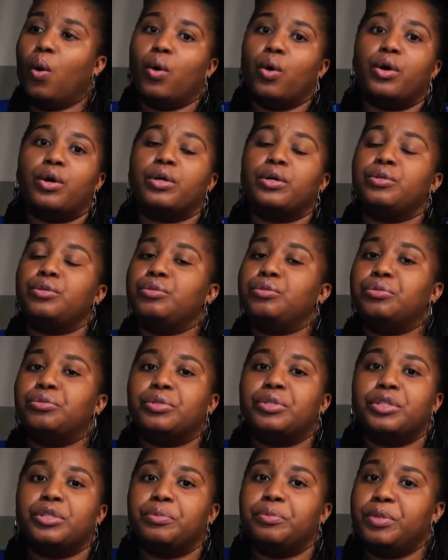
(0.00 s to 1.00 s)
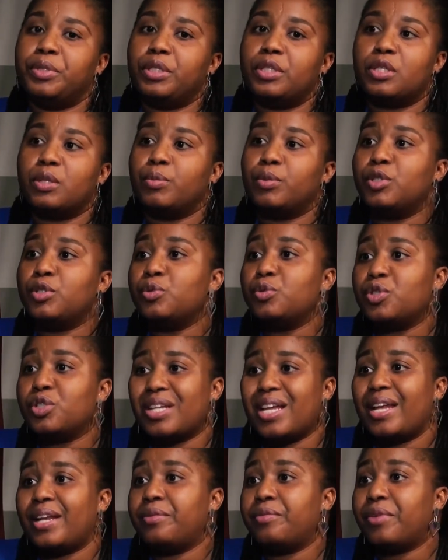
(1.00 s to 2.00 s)
or you could be somebody who
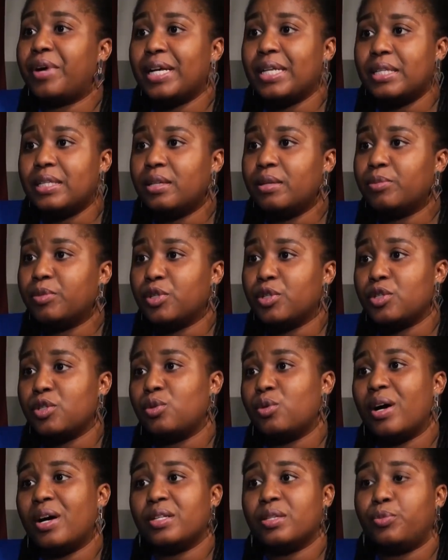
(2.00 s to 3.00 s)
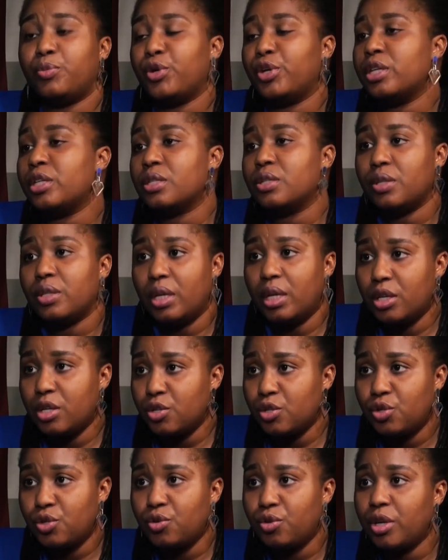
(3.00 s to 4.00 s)
started writing but doesn't know how to break into the
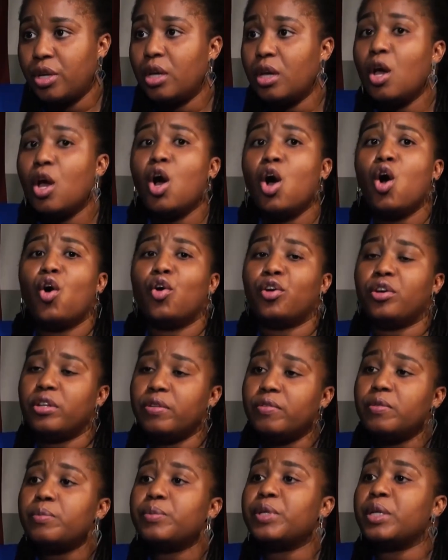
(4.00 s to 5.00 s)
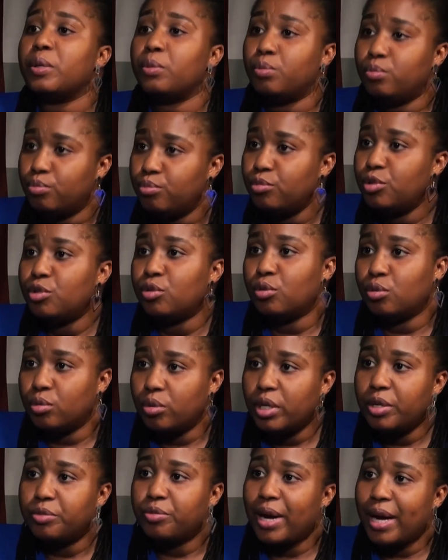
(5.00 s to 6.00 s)
industry, or it could even be
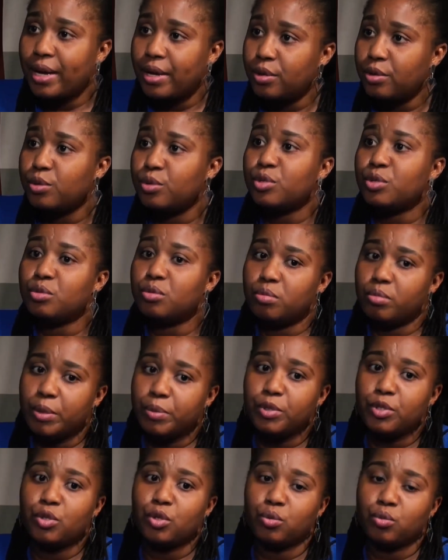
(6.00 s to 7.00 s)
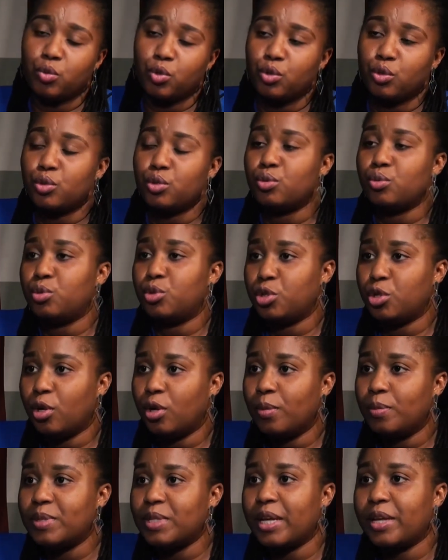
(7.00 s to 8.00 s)
a writer who's maybe done one or two
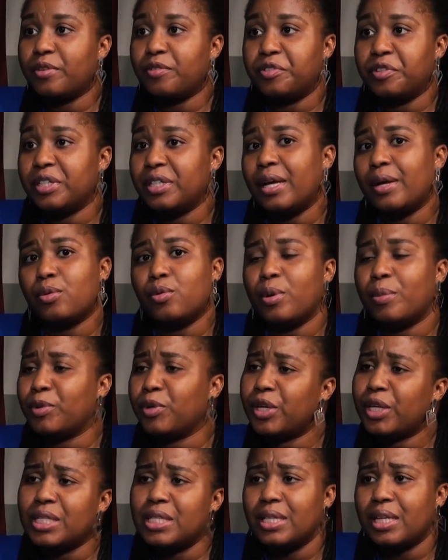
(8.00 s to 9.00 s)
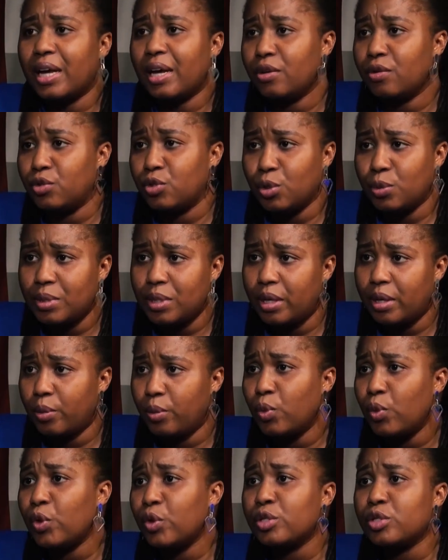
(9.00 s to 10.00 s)
jobs and you're feeling like, oh, I'm not getting the kind of jobs that I
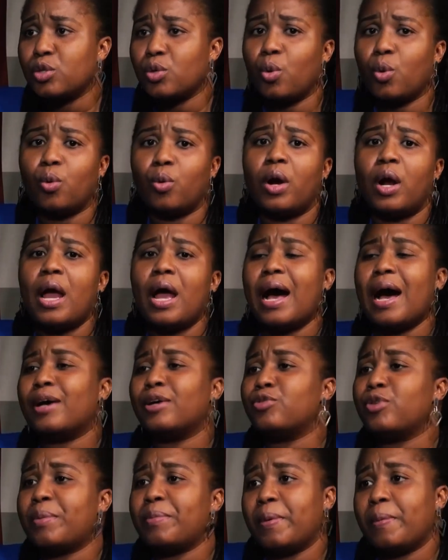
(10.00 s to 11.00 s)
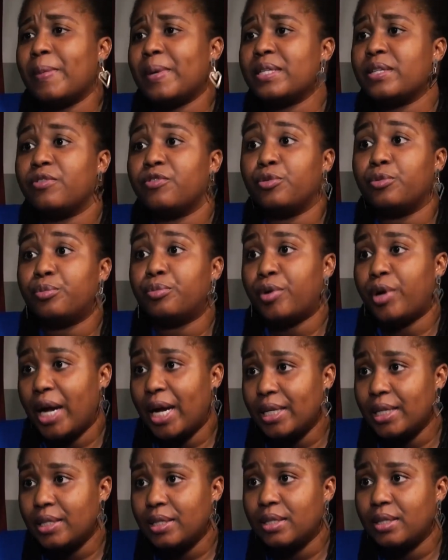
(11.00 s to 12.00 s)
want, or how do I make myself a
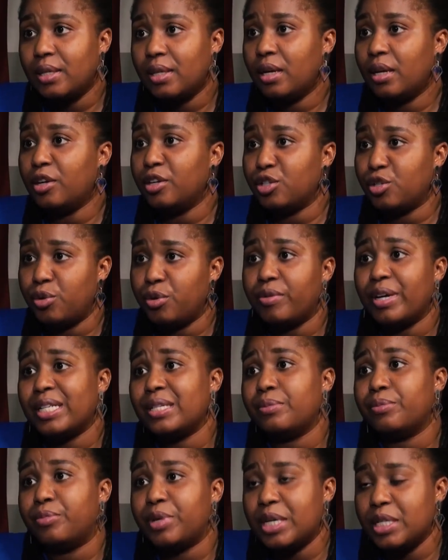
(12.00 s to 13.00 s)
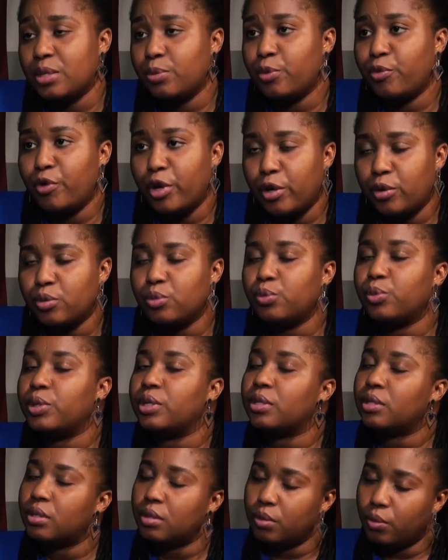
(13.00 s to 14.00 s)
brand, a screenwriting brand to be reckoned
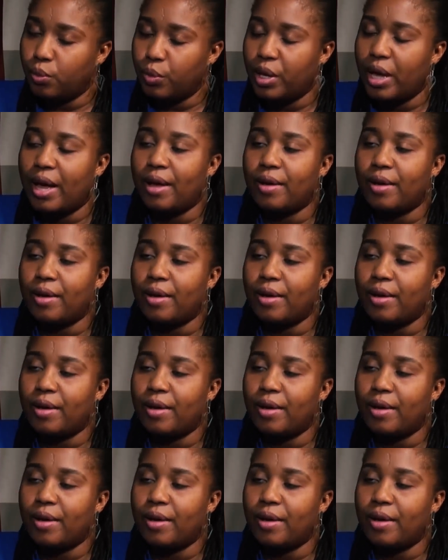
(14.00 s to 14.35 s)
with. We